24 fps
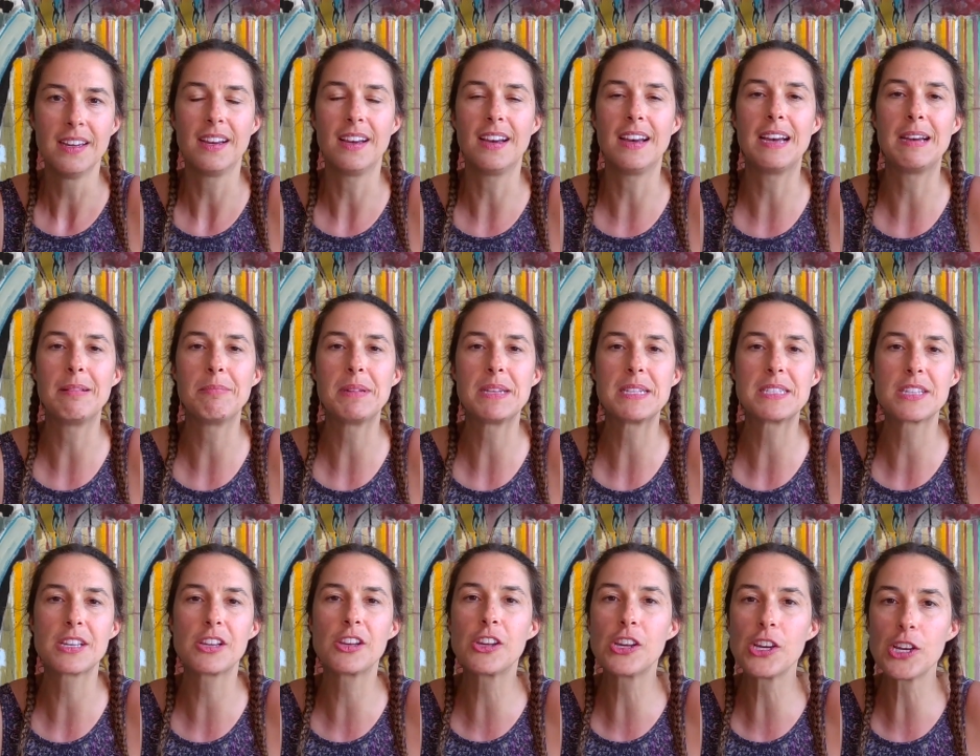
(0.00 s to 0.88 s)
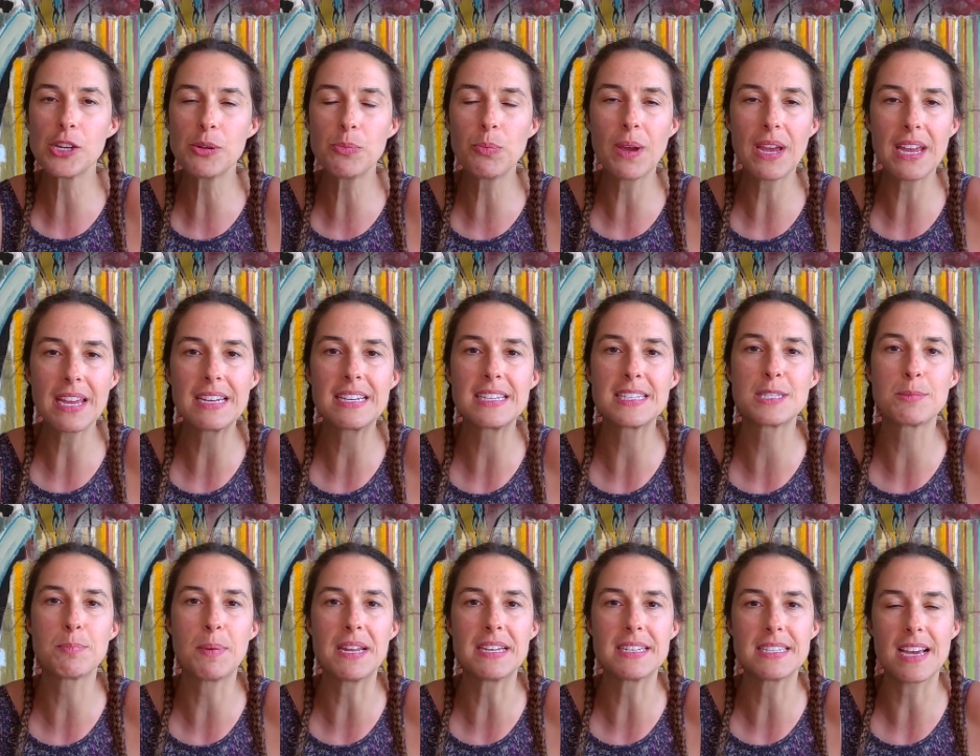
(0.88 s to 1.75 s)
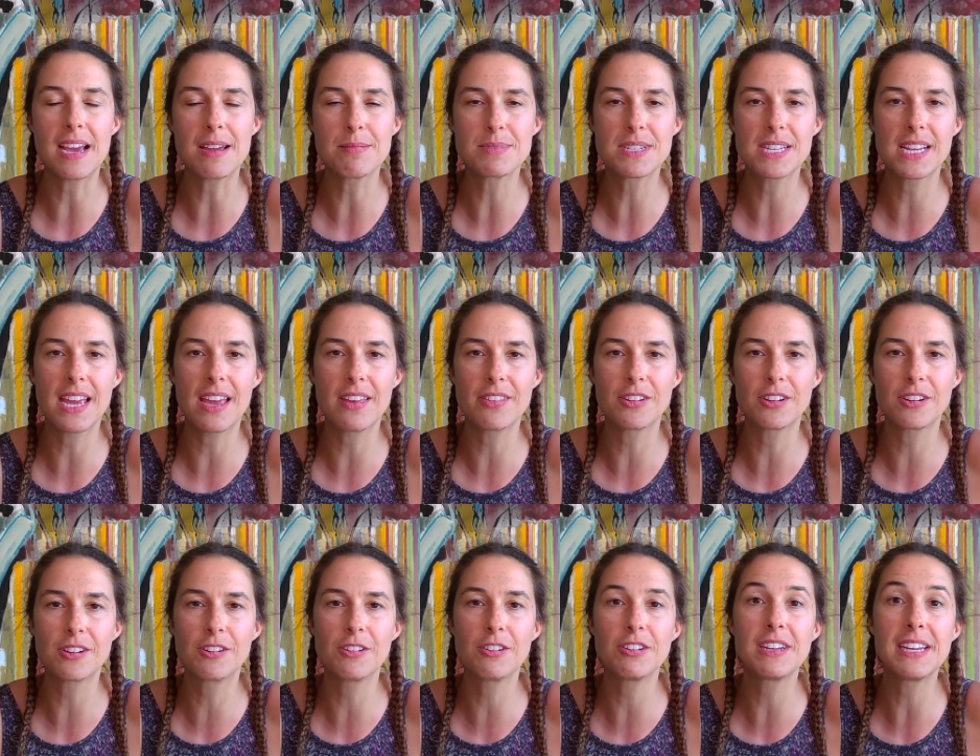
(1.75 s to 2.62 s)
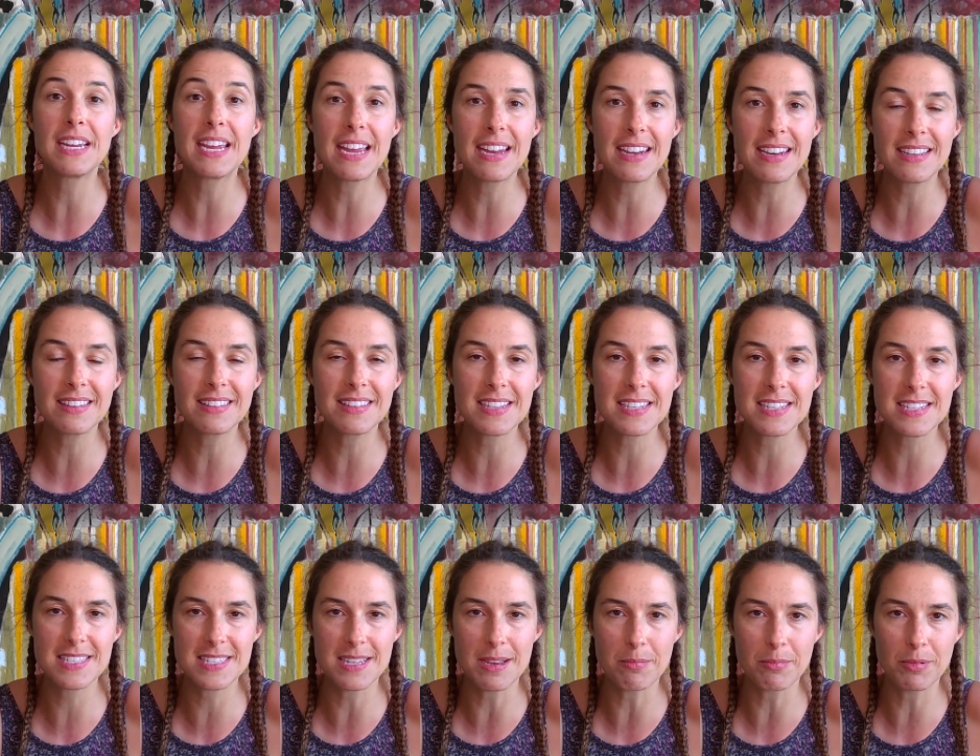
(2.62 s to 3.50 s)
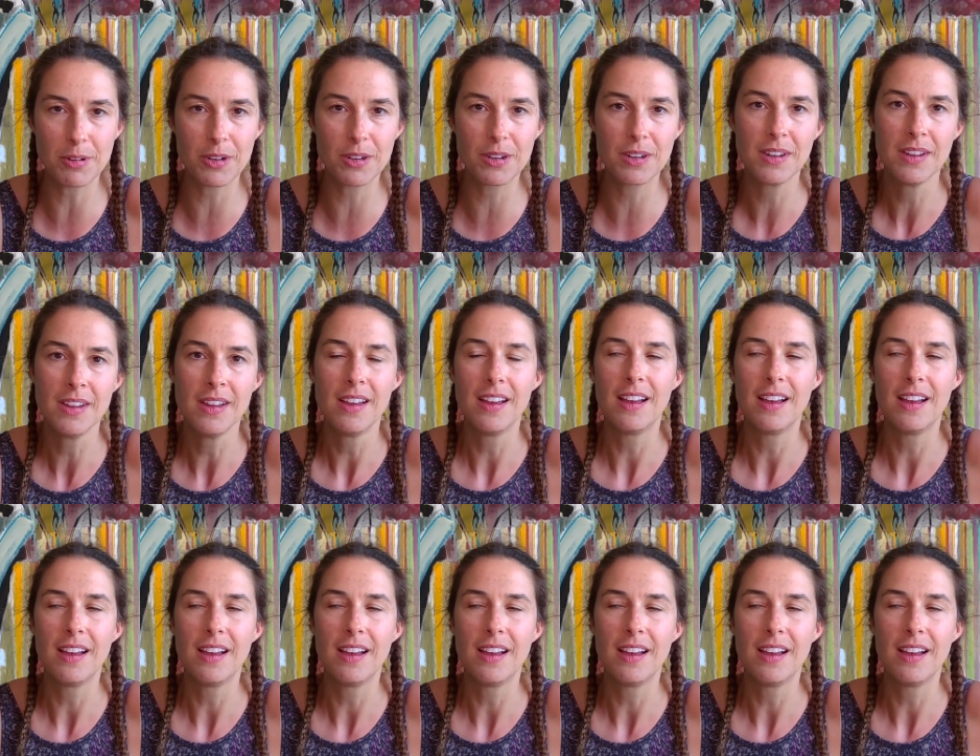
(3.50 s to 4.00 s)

Um, it's a good way to spend time together creating this summer.